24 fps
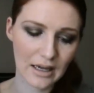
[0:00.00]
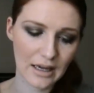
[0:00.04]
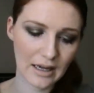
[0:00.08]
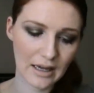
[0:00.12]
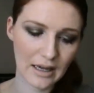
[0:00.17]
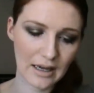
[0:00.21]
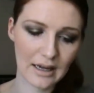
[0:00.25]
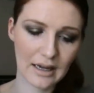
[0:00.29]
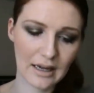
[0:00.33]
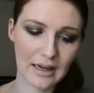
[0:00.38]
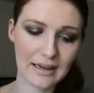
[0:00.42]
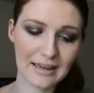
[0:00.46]

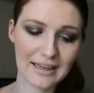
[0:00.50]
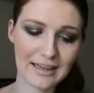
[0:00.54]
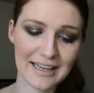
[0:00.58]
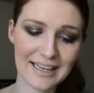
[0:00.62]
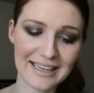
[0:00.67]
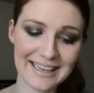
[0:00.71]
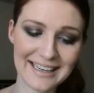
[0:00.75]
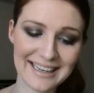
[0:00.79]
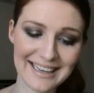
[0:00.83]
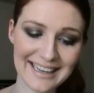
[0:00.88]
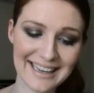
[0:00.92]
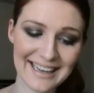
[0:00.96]

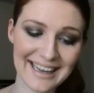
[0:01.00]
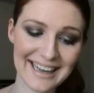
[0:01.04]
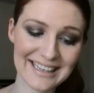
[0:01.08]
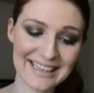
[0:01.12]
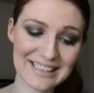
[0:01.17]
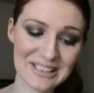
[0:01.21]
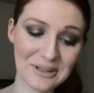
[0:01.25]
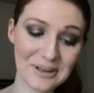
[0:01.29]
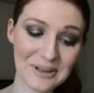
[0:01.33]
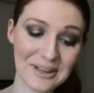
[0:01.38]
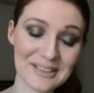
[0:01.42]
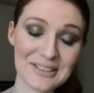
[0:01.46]

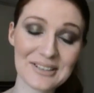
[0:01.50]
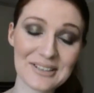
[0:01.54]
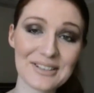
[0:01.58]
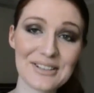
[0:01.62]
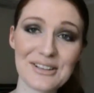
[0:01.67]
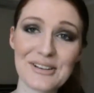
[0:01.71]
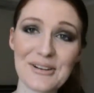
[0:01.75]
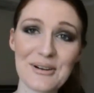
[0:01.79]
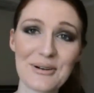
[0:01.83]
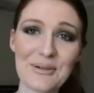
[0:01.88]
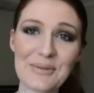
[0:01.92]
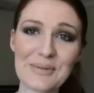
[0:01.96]
So I
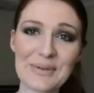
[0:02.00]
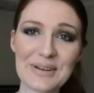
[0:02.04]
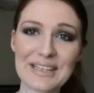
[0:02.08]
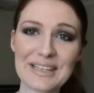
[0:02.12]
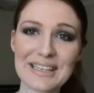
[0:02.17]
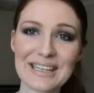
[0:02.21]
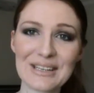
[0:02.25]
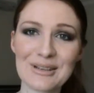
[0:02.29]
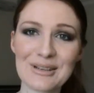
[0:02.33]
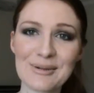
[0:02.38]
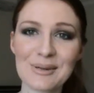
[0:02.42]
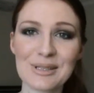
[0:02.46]
don't know if I'm
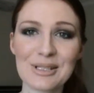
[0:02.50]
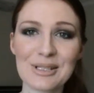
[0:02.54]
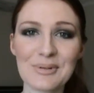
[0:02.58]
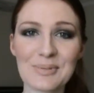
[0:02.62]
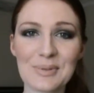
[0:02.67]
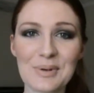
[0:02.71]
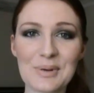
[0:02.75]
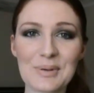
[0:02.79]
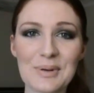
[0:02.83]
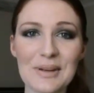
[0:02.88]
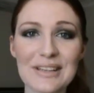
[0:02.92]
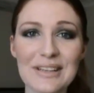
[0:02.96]
gonna get too much
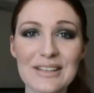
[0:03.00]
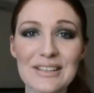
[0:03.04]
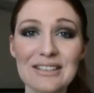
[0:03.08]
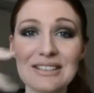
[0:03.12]
spring weather.